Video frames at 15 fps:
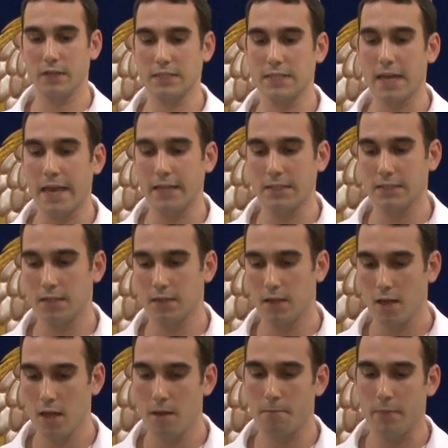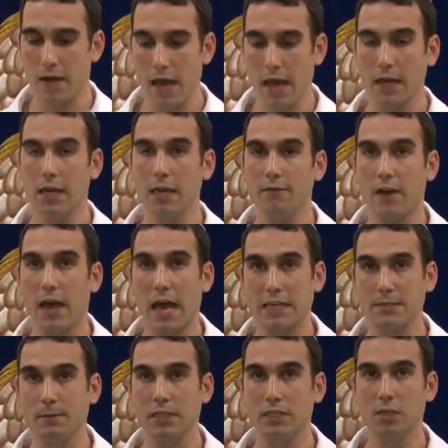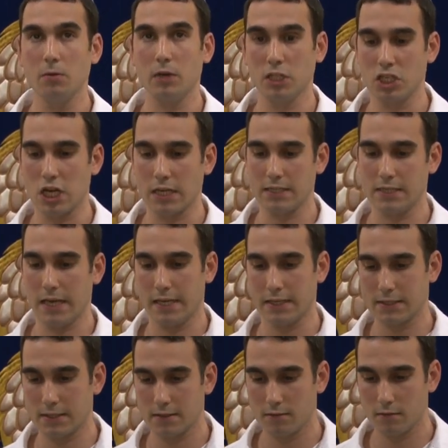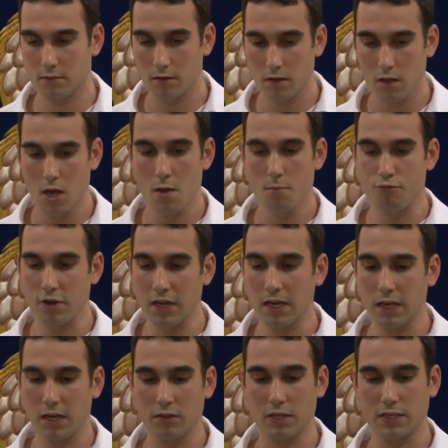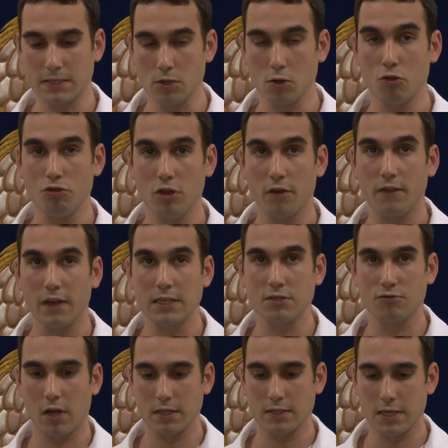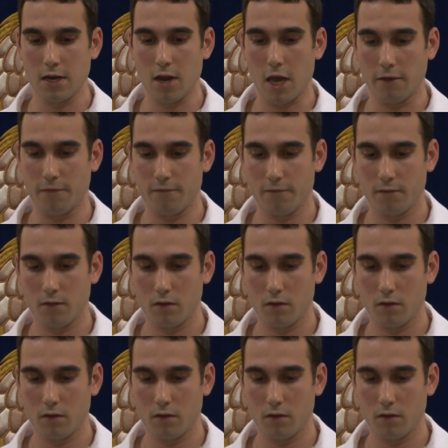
the state, Bnei Akiva has been doing just this, bringing the story of Israel to life